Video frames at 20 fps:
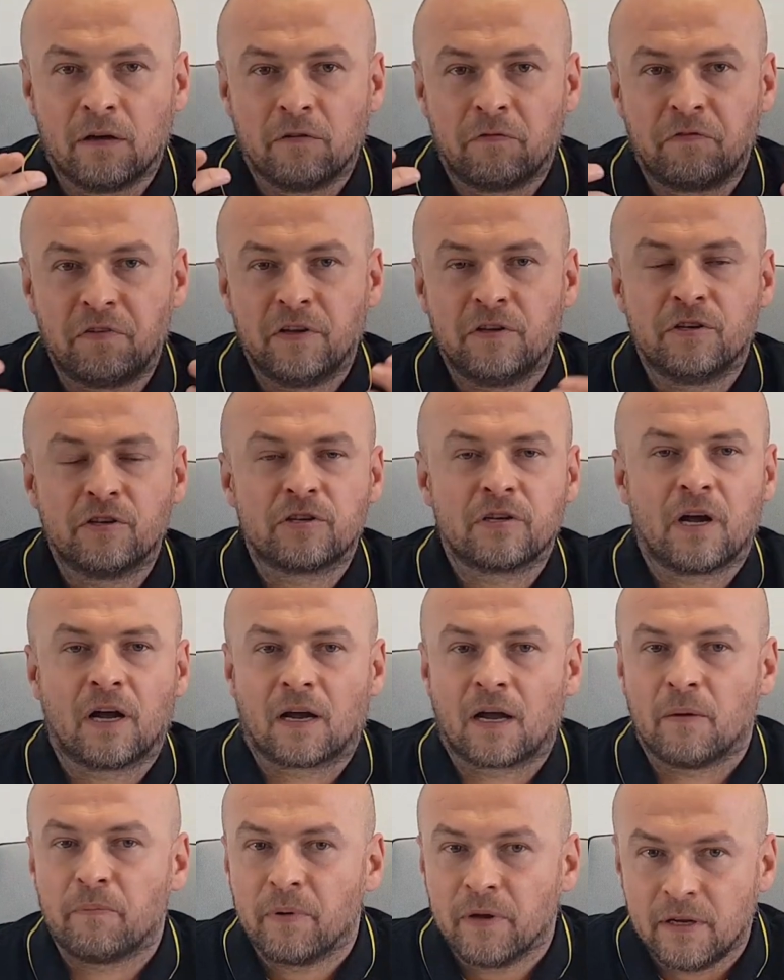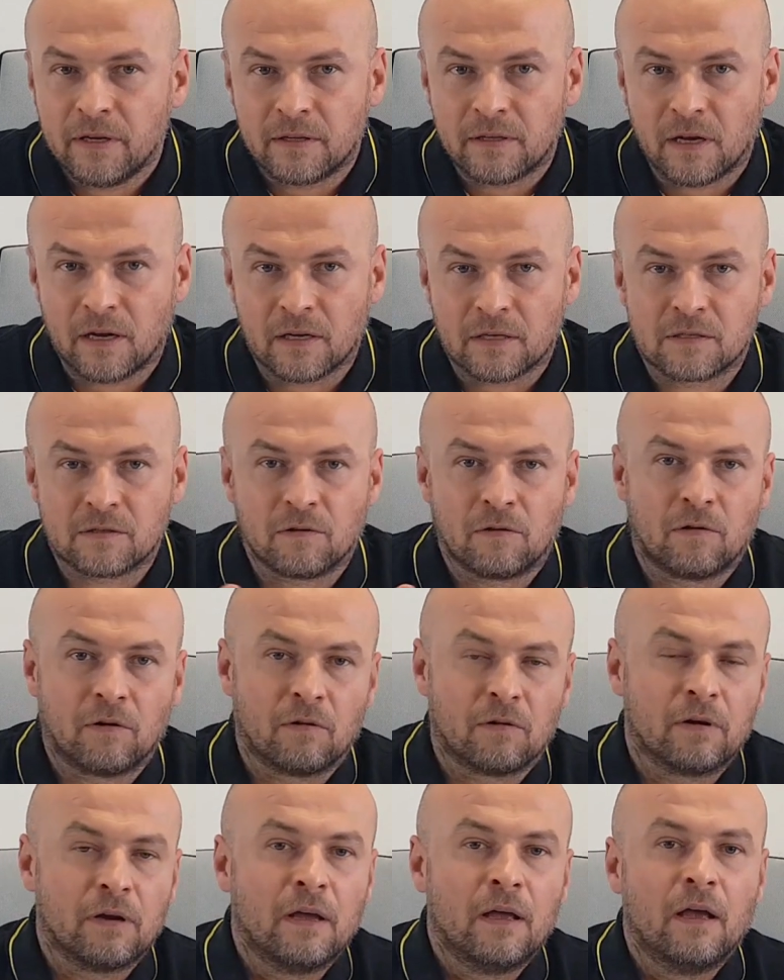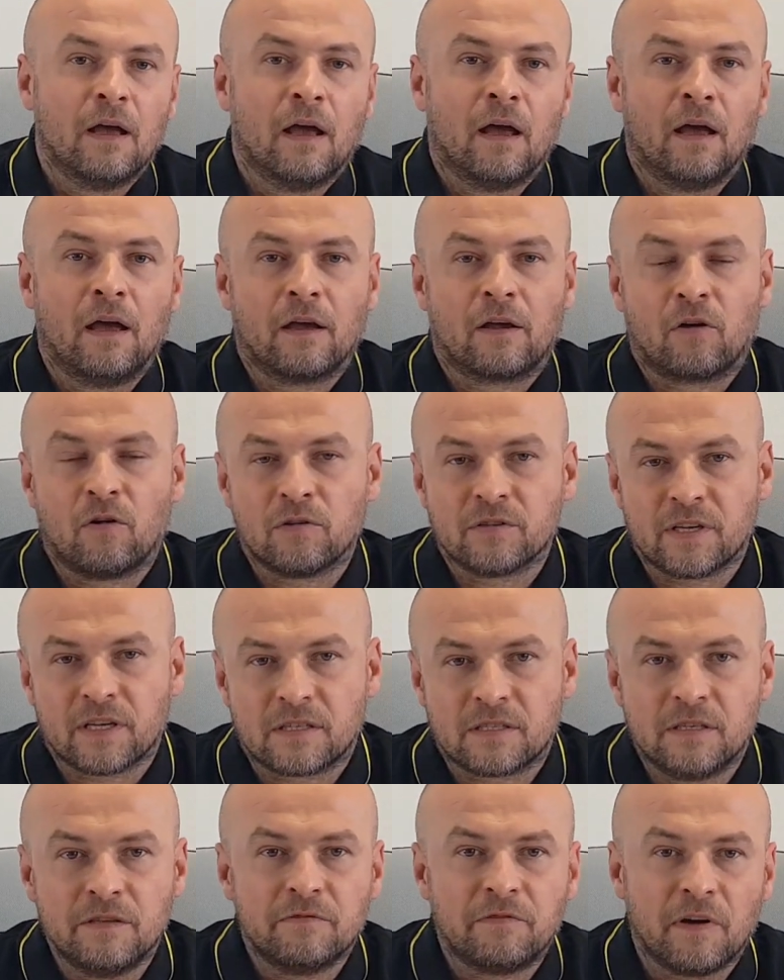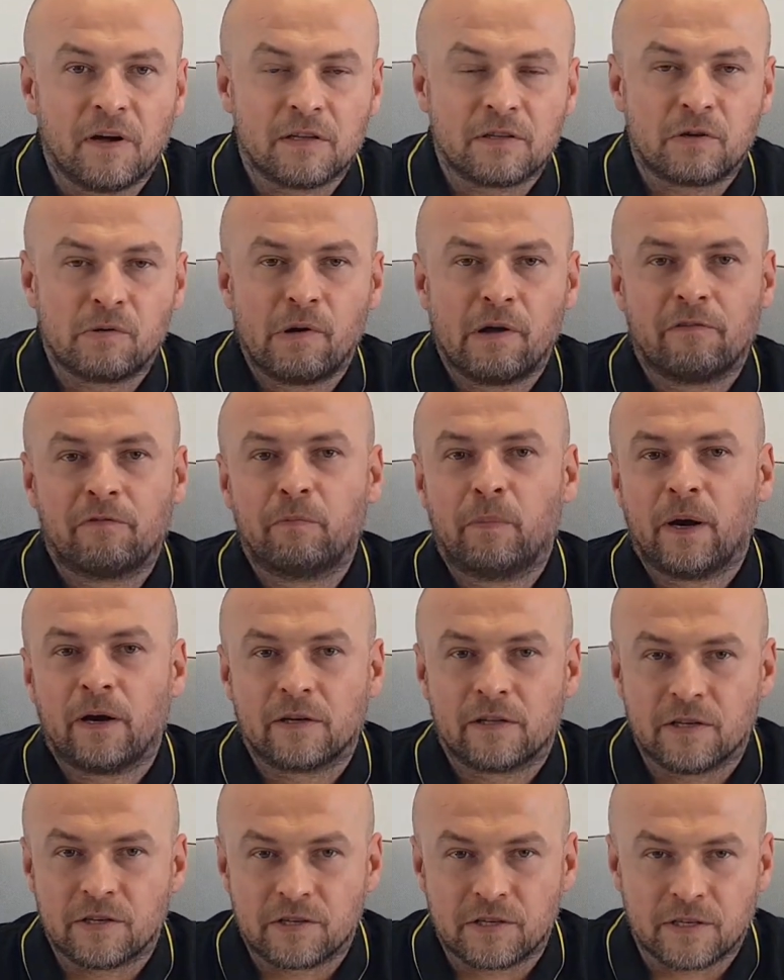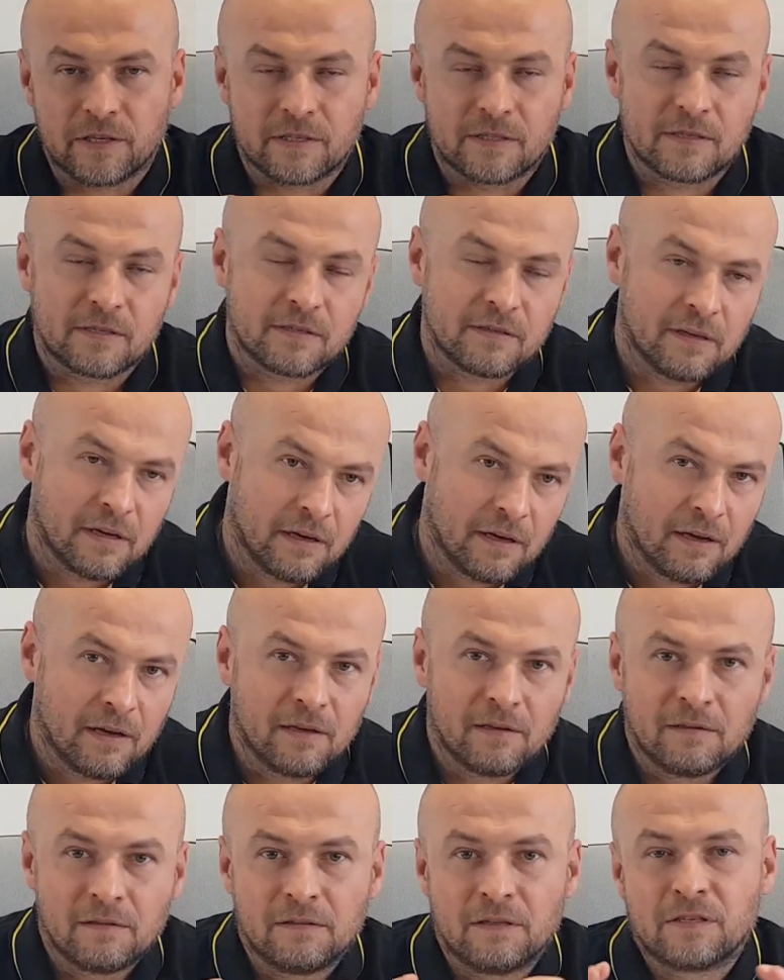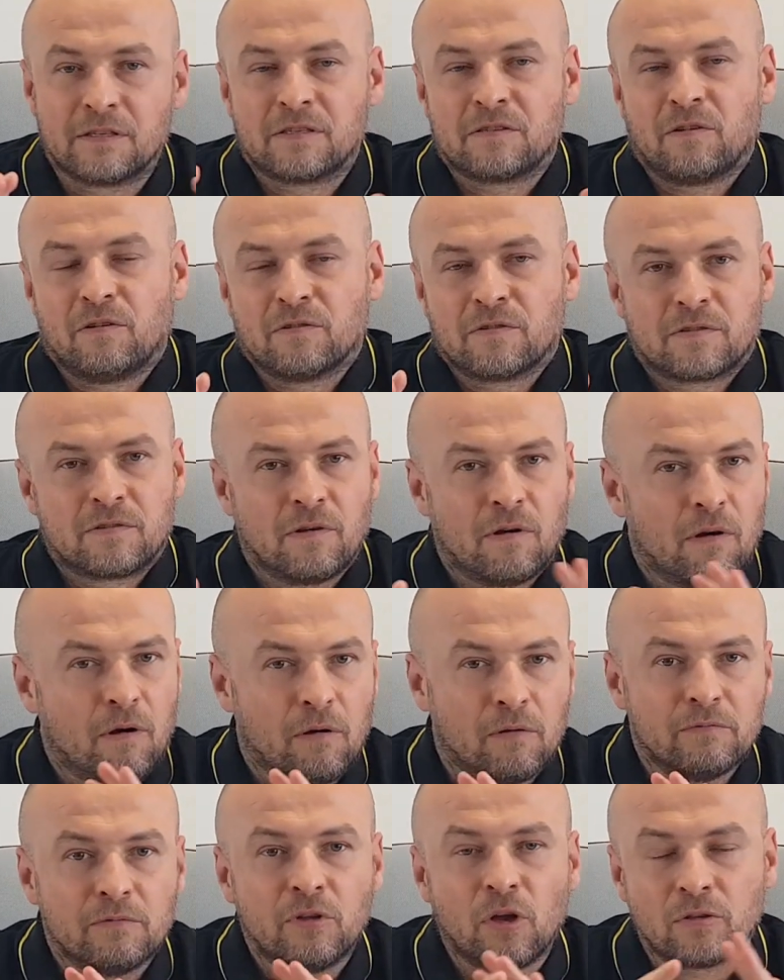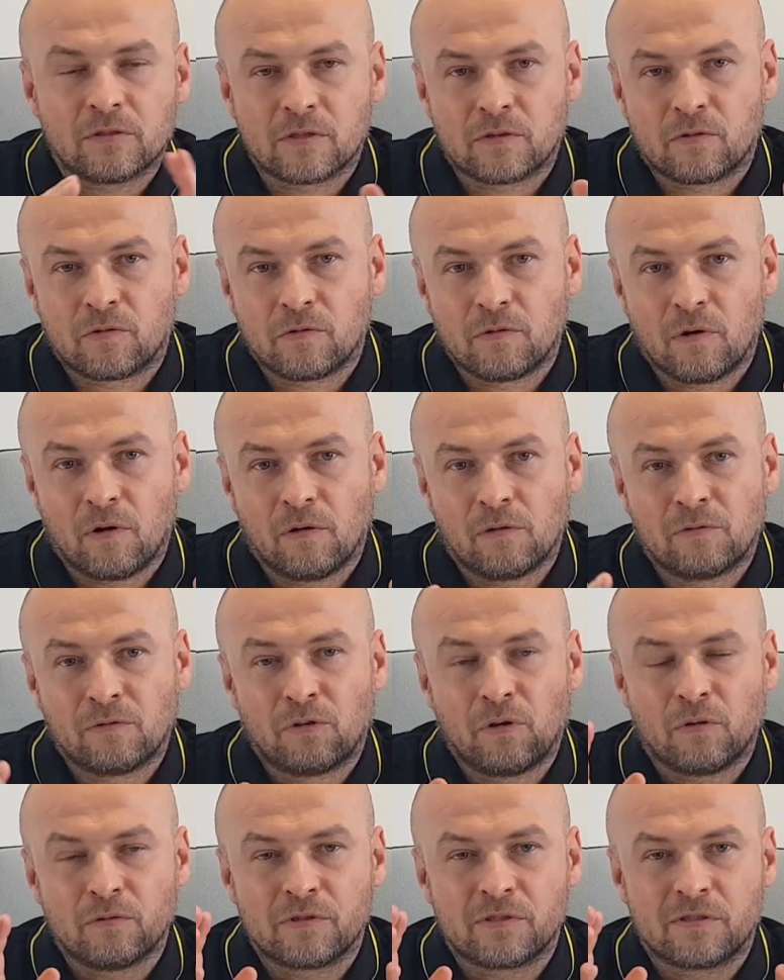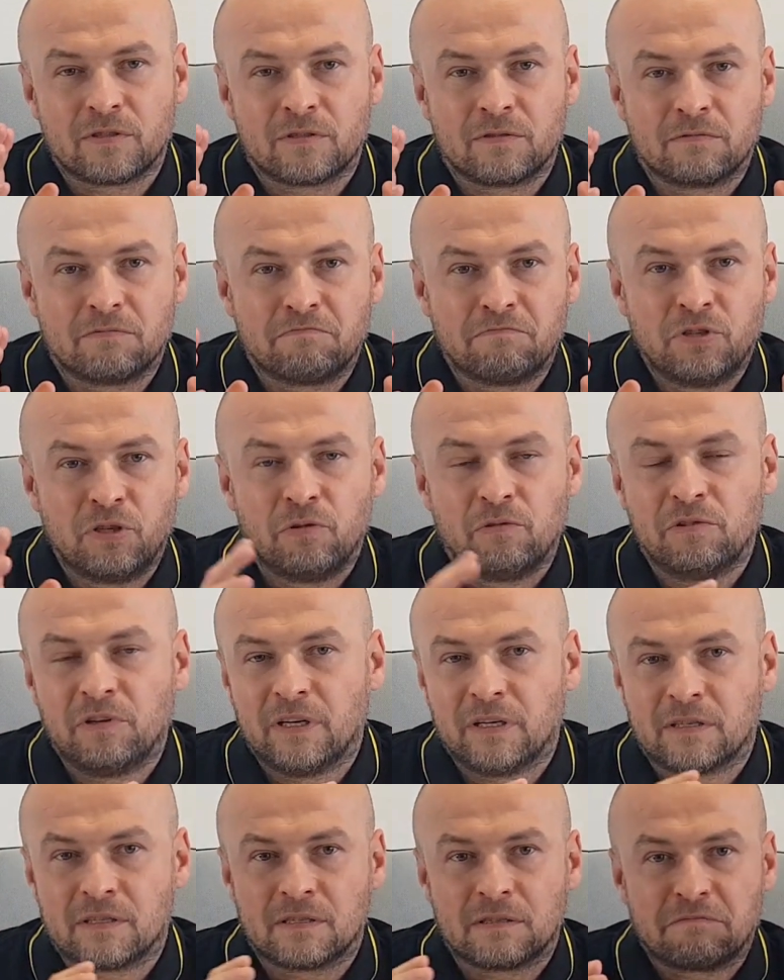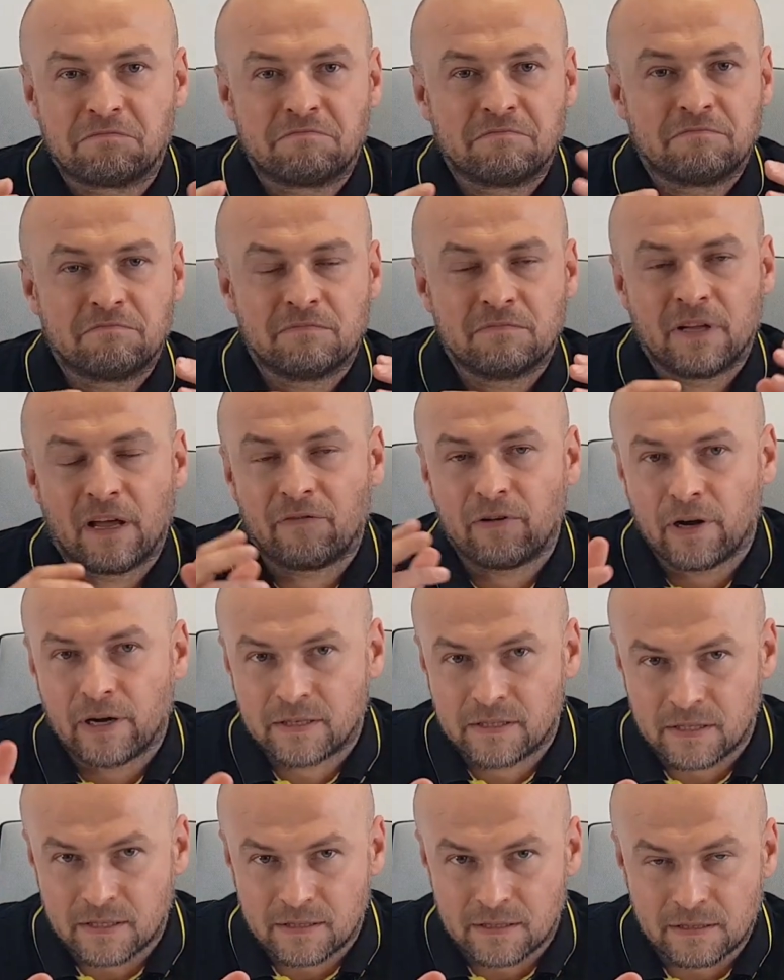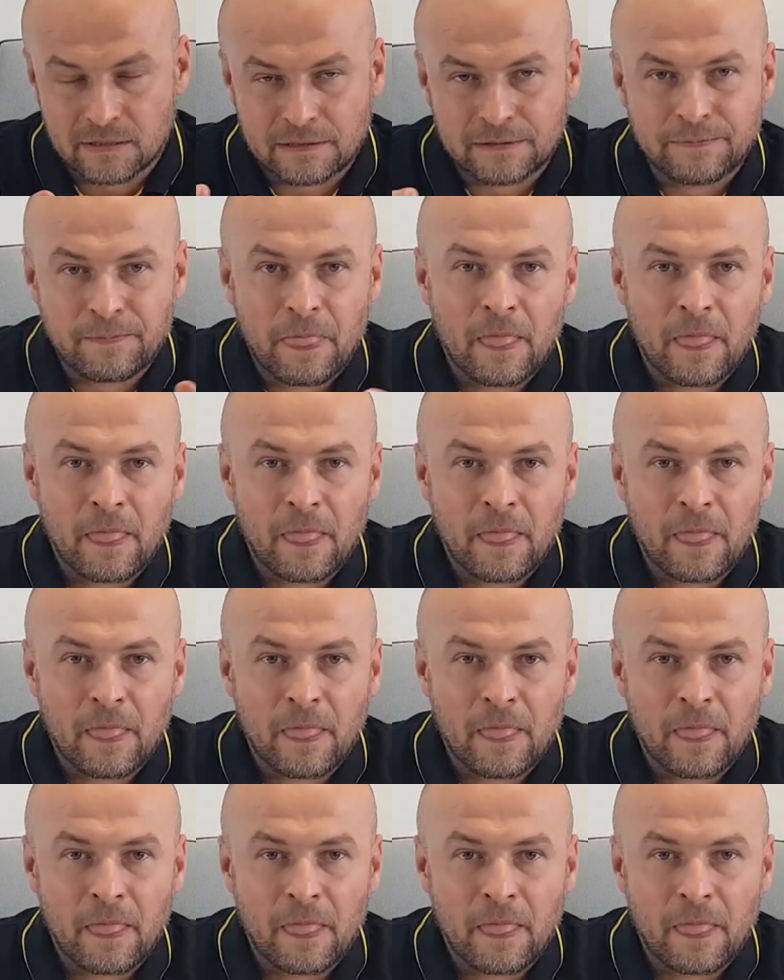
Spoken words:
Finnish Hakapelitas or Cossacks infantry with berdishes. This is also not true. Those units never existed.